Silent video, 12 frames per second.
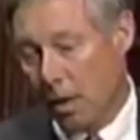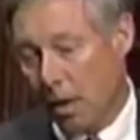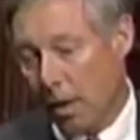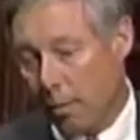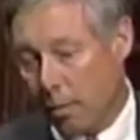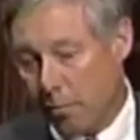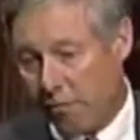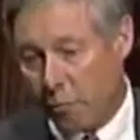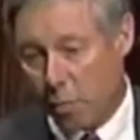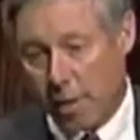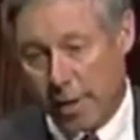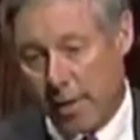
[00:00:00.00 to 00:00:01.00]

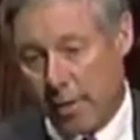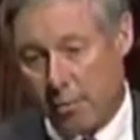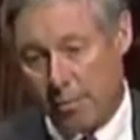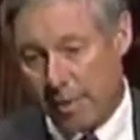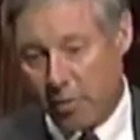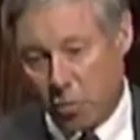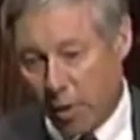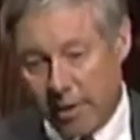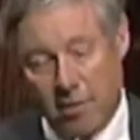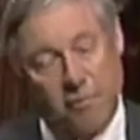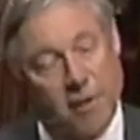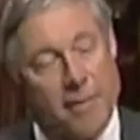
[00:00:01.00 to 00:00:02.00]
And it would be great to
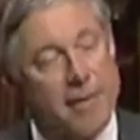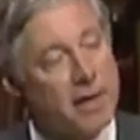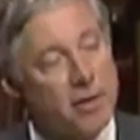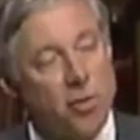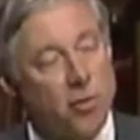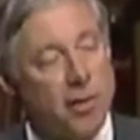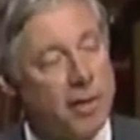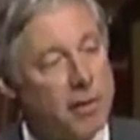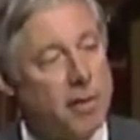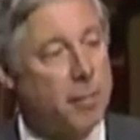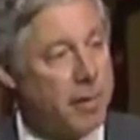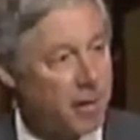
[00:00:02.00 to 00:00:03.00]
find that cure here in
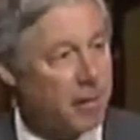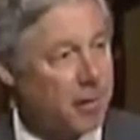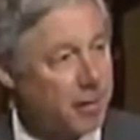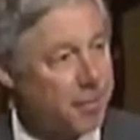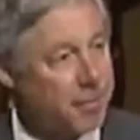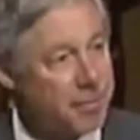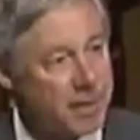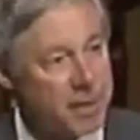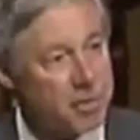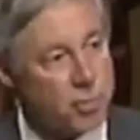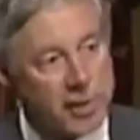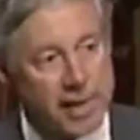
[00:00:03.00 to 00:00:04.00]
America, because
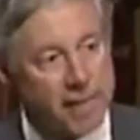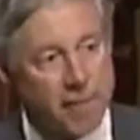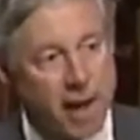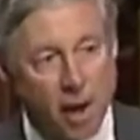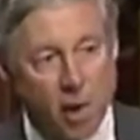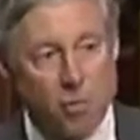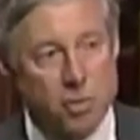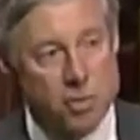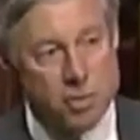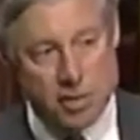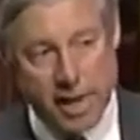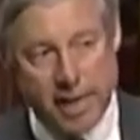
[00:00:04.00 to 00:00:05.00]
we have
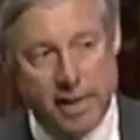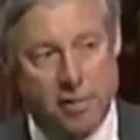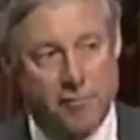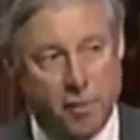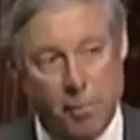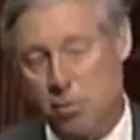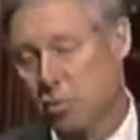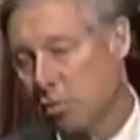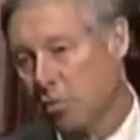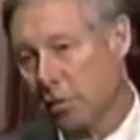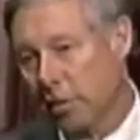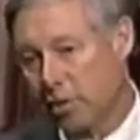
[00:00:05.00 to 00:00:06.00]
outstanding
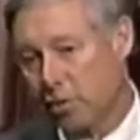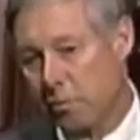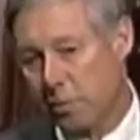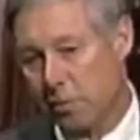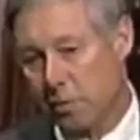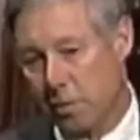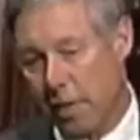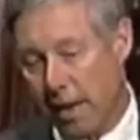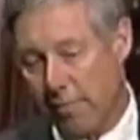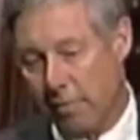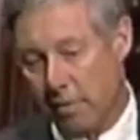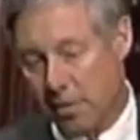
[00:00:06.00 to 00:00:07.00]
pharmaceutical industries that
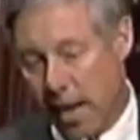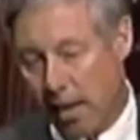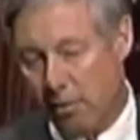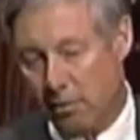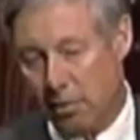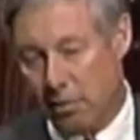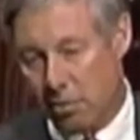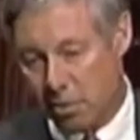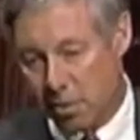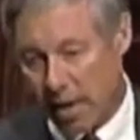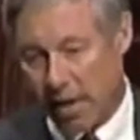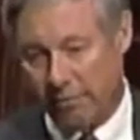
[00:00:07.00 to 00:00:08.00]
have the talent and the
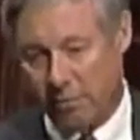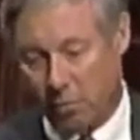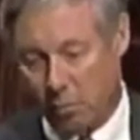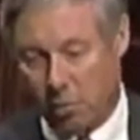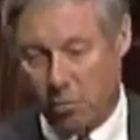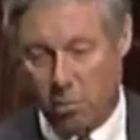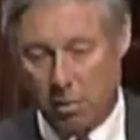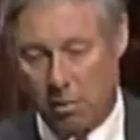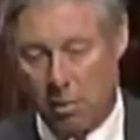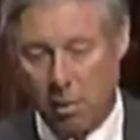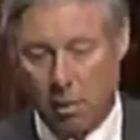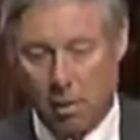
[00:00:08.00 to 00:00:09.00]
staff to work with
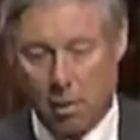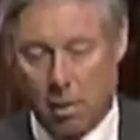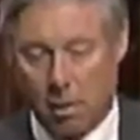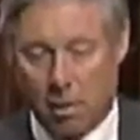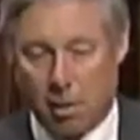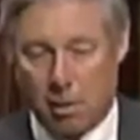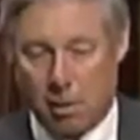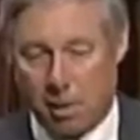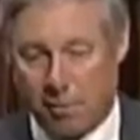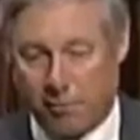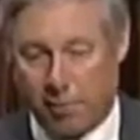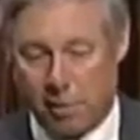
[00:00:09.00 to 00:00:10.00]
the
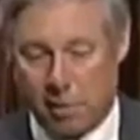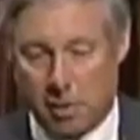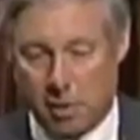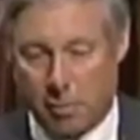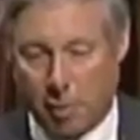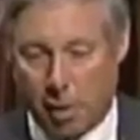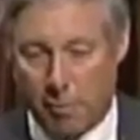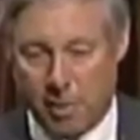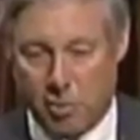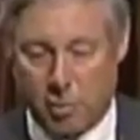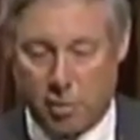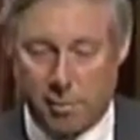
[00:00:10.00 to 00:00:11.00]
different
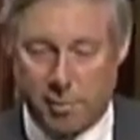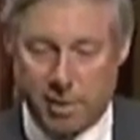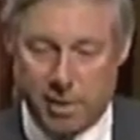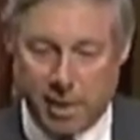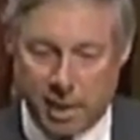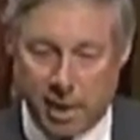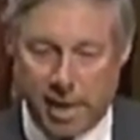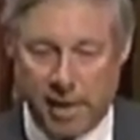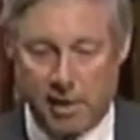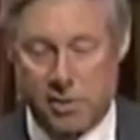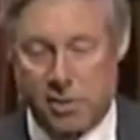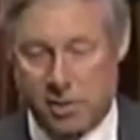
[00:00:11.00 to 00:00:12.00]
departments, whether it be the
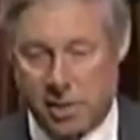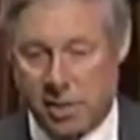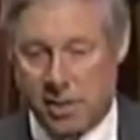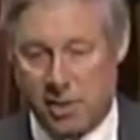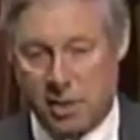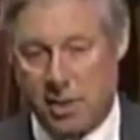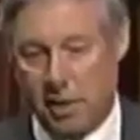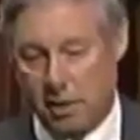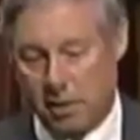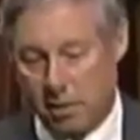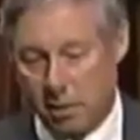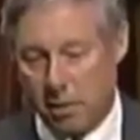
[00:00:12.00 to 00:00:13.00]
NIH, the CDC,
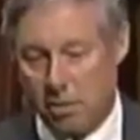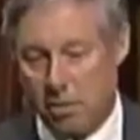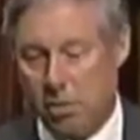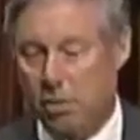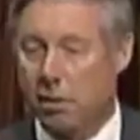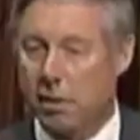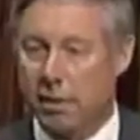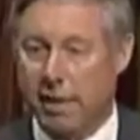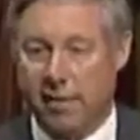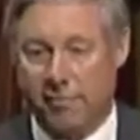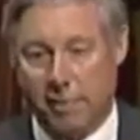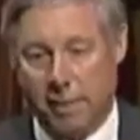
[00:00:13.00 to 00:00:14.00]
certainly the
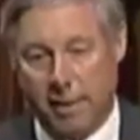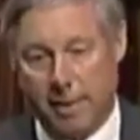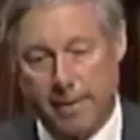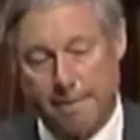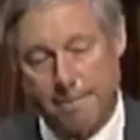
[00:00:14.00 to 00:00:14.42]
FDA.